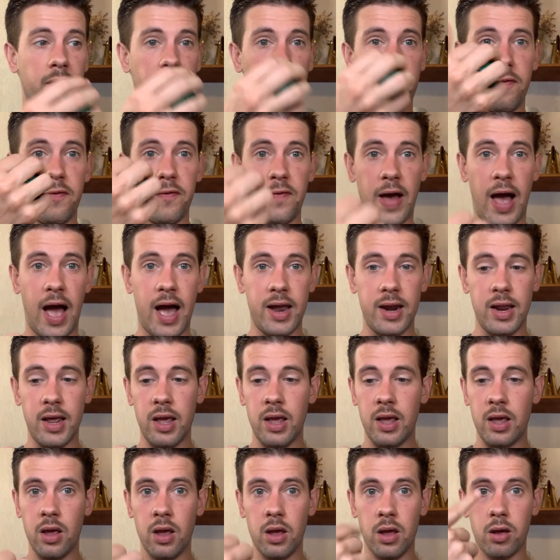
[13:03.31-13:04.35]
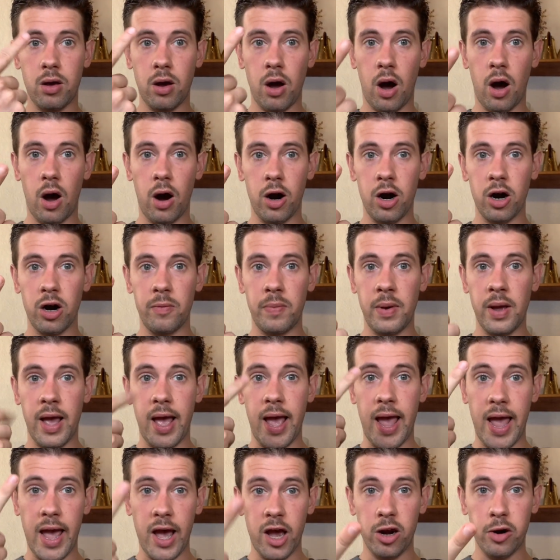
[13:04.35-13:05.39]
fatty, carb,
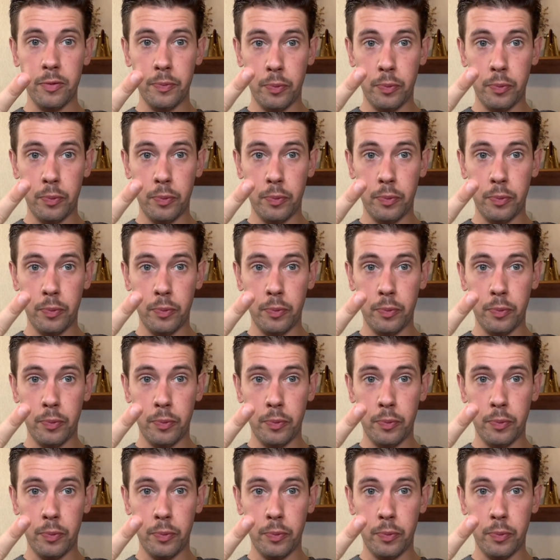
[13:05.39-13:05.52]
and